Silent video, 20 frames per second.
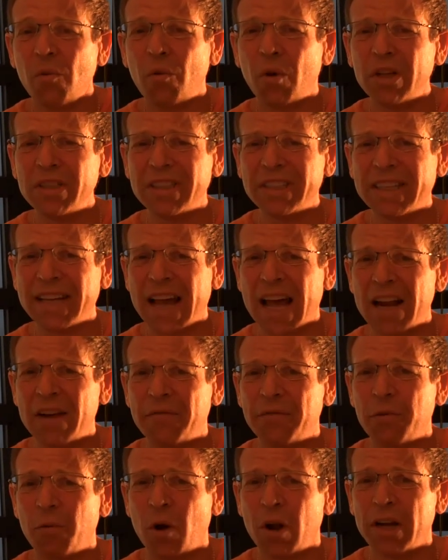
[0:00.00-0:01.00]
Once again,
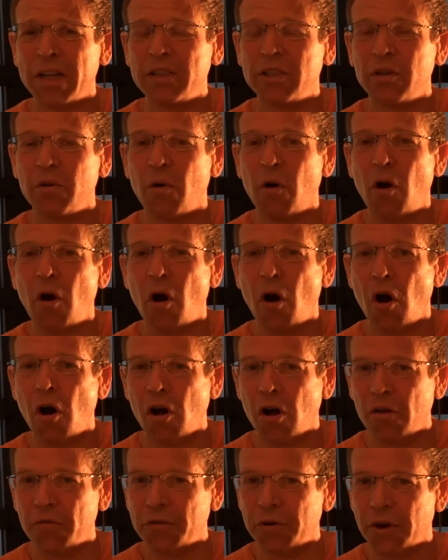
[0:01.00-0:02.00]
if you want to do
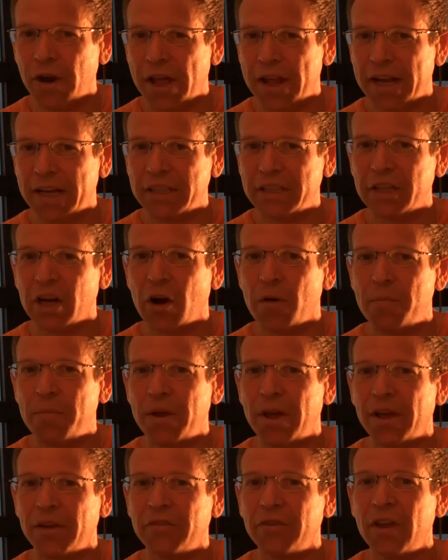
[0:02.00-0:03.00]
all of your NHL
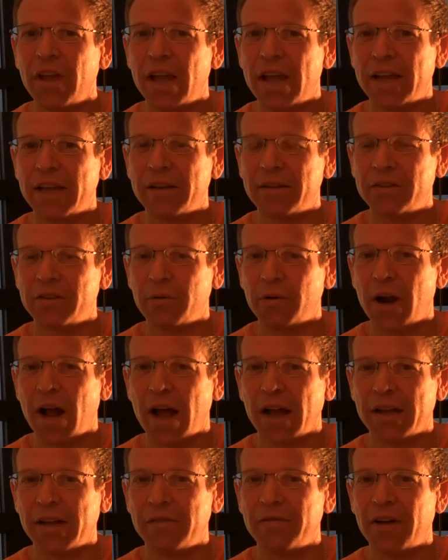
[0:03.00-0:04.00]
picks and see what
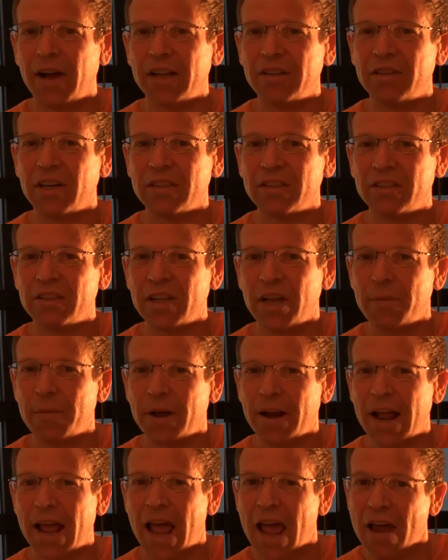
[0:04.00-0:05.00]
Hockey Advisor has to say
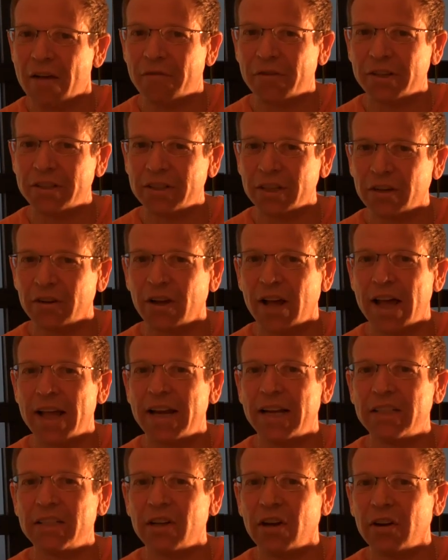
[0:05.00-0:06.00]
about every single
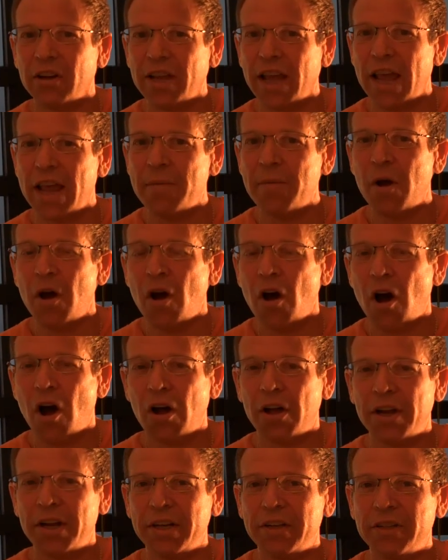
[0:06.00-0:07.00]
NHL game,
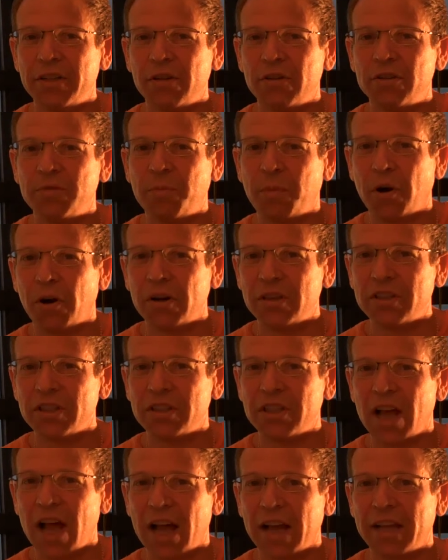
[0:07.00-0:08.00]
all you need to do is
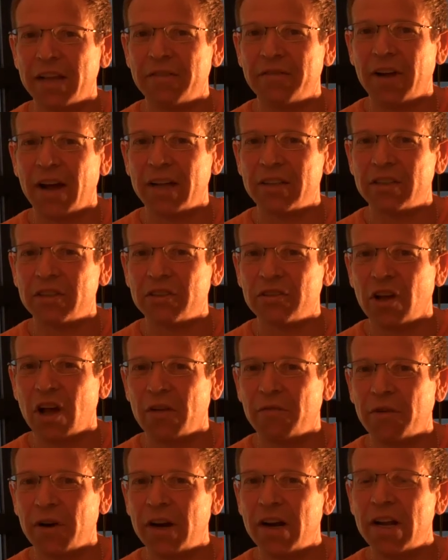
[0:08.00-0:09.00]
purchase Hockey Advisor
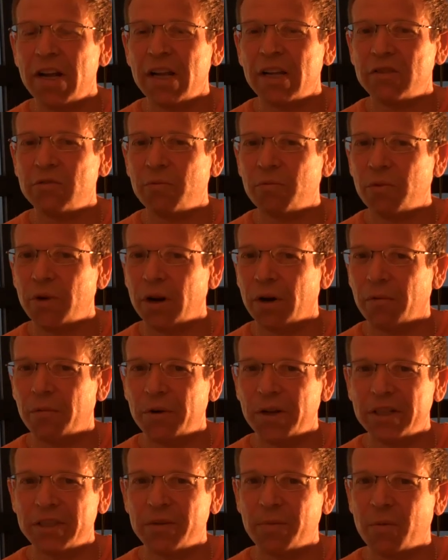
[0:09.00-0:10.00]
software. It's a real
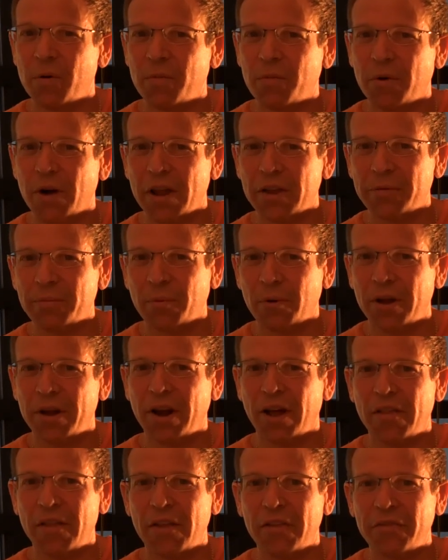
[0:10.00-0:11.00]
reasonable price point
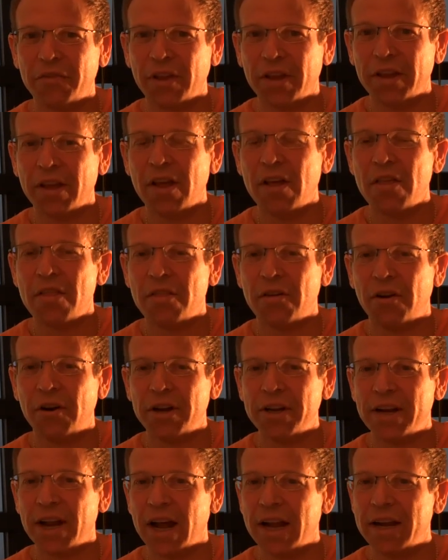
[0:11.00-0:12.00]
on this thing,
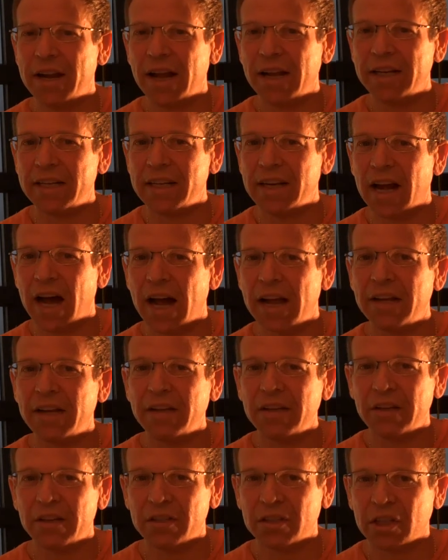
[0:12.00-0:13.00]
$39.99.
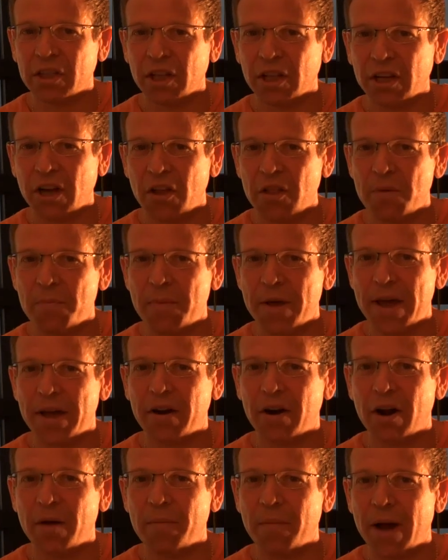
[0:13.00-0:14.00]
You just click on the
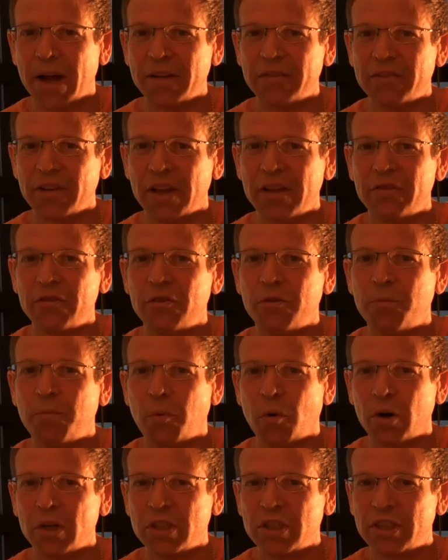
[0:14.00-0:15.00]
banner on my site,
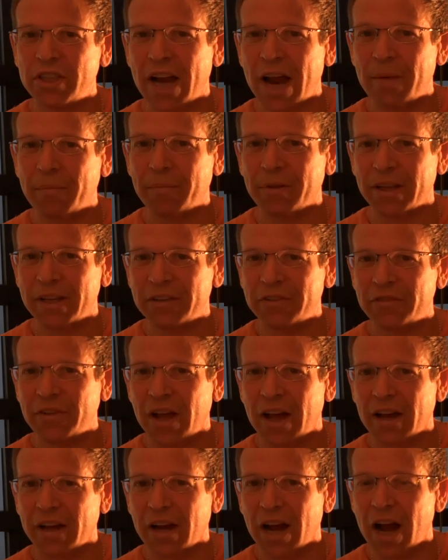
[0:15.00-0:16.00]

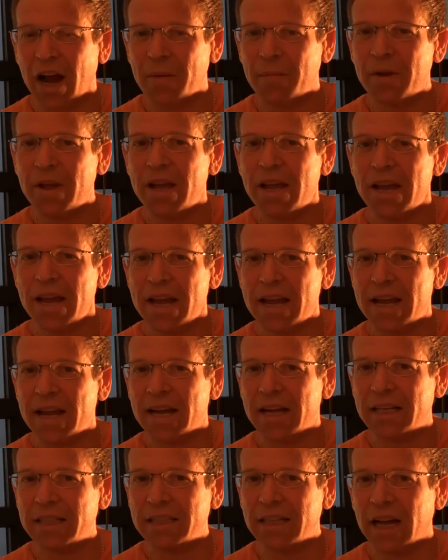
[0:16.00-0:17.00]
sportschatplace.com,
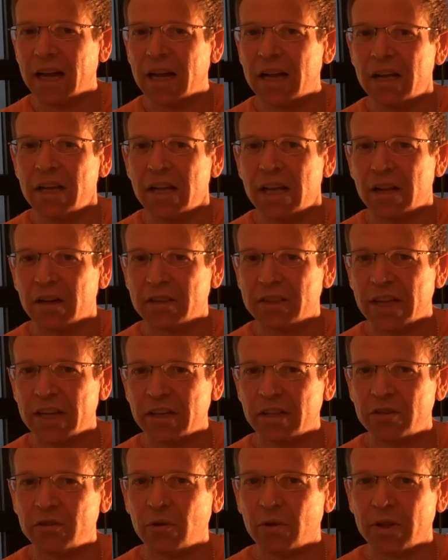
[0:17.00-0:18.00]
and it'll
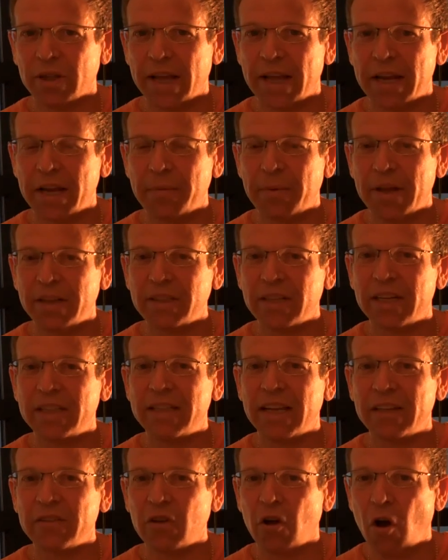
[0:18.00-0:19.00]
take you to a landing page. It
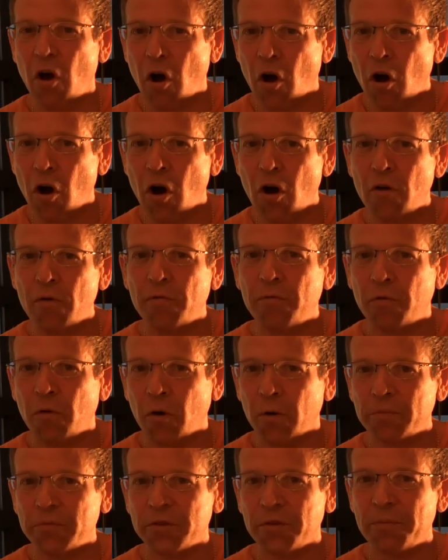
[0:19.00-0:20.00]
takes all
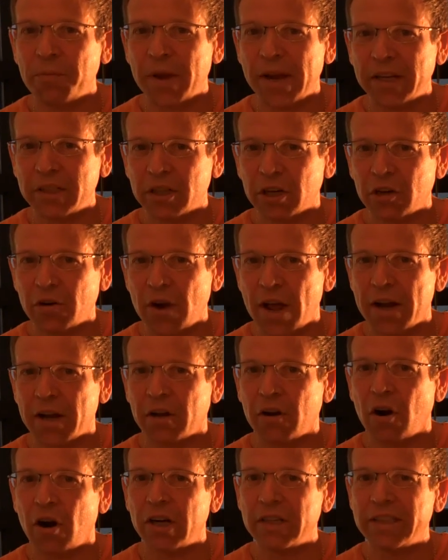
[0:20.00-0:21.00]
forms of major credit
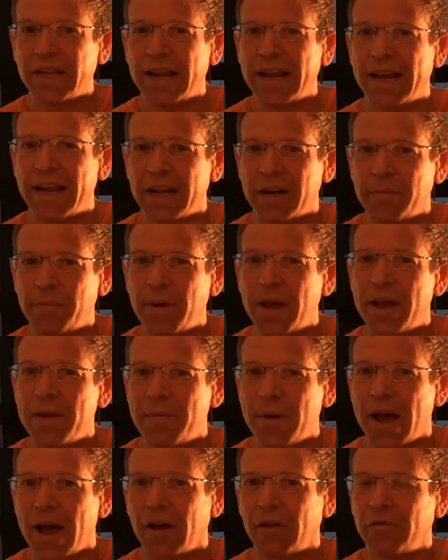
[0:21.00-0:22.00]
cards and
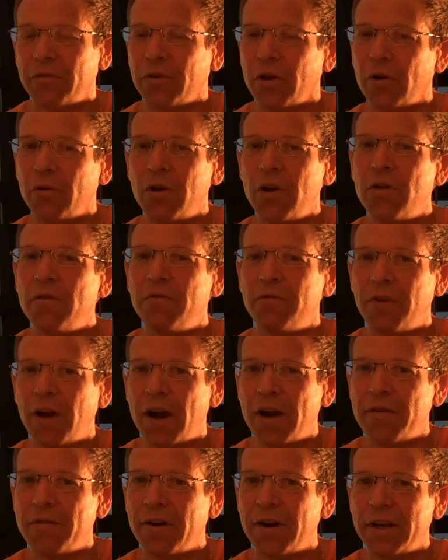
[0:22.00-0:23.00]
PayPal. So
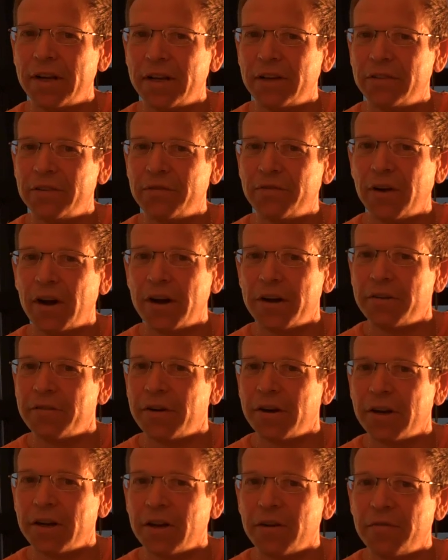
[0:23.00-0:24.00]
very, very easy, very,
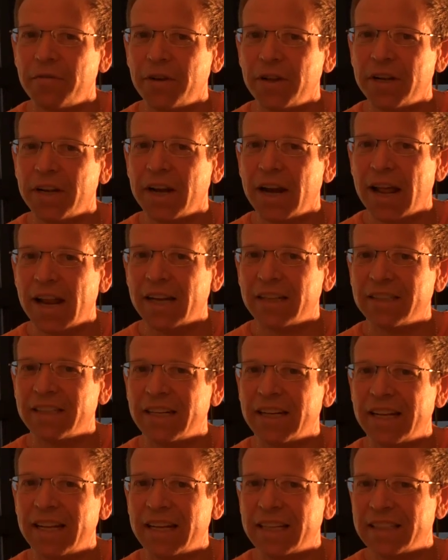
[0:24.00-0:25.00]
very convenient, and it's
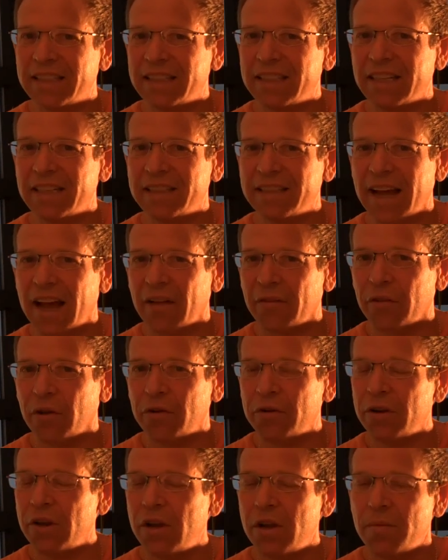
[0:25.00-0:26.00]
an instant
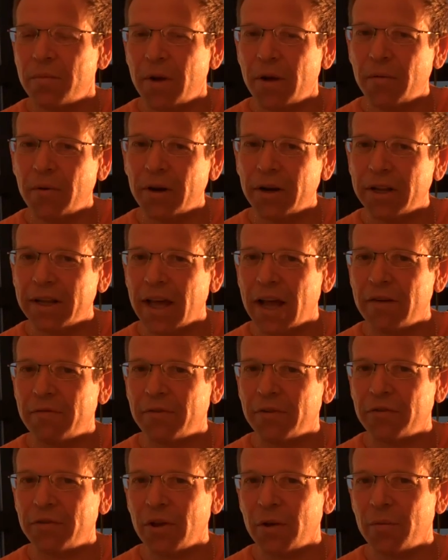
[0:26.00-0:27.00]
download. Might want to get it
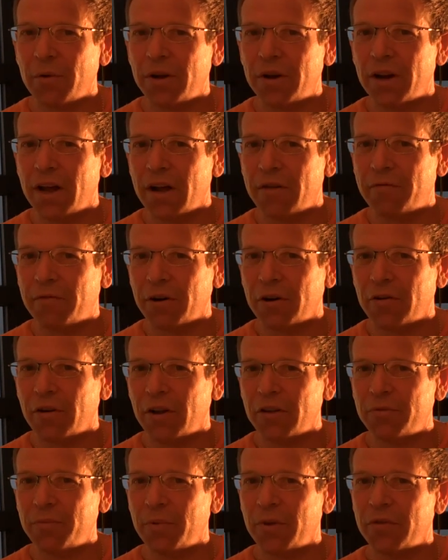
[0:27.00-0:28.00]
for someone for
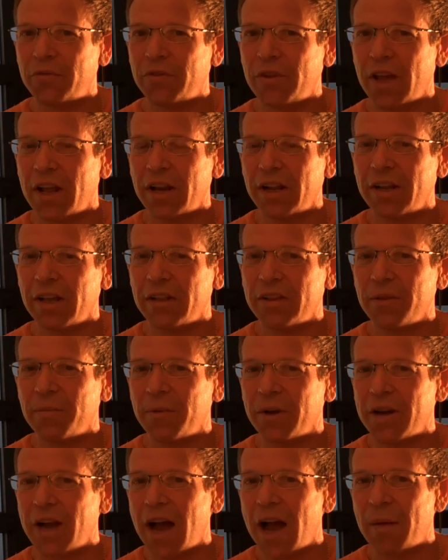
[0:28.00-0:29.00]
Christmas. Get them
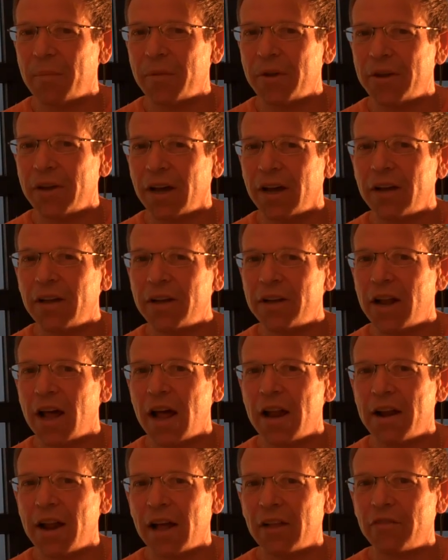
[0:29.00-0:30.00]
a copy.
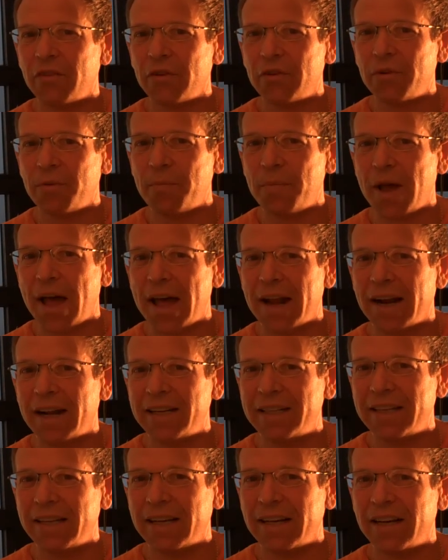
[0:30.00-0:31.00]
Not such a bad
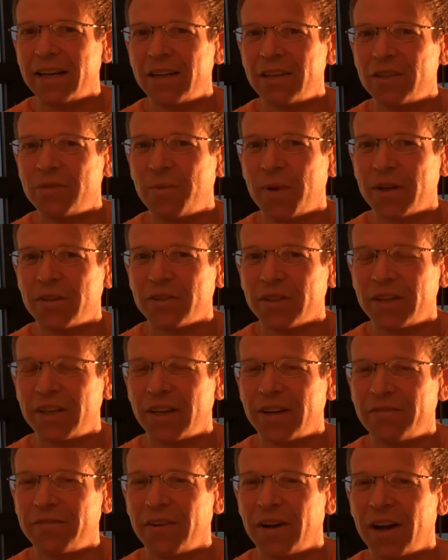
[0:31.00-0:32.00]
idea, especially
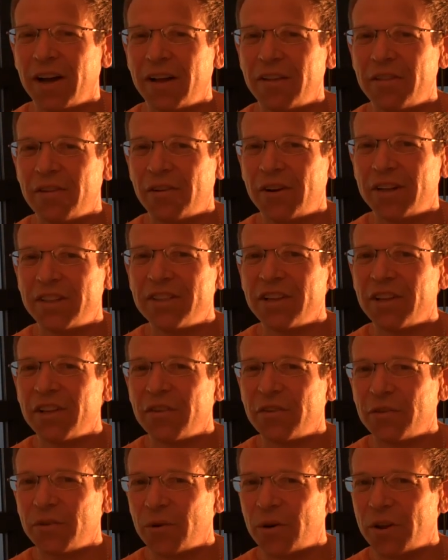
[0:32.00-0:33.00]
if they're into
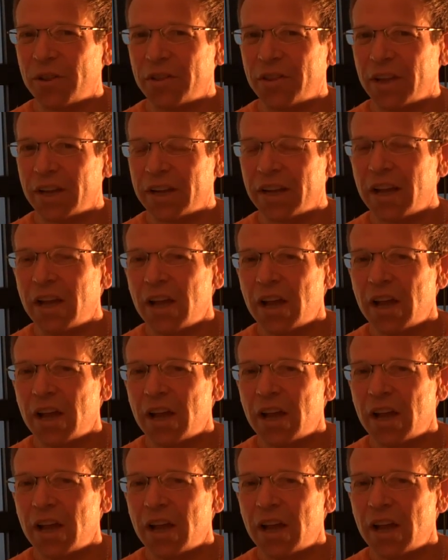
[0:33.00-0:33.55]
this sort of thing.